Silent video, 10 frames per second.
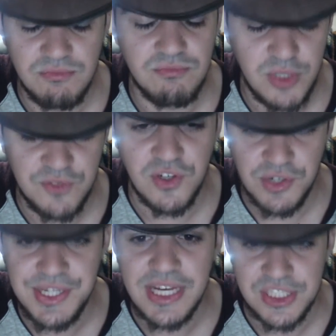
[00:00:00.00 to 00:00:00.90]
like
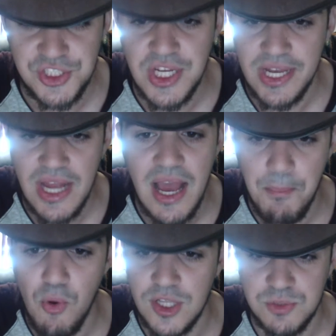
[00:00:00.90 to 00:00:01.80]
very next gen at
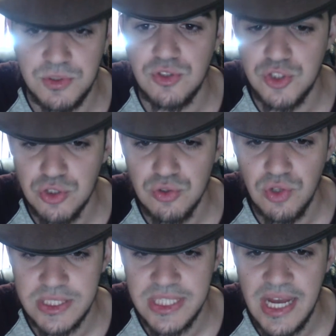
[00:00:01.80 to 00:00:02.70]
points when you do
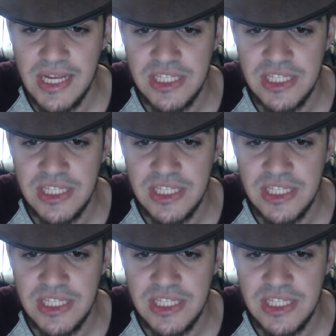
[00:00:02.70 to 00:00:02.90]
look at it.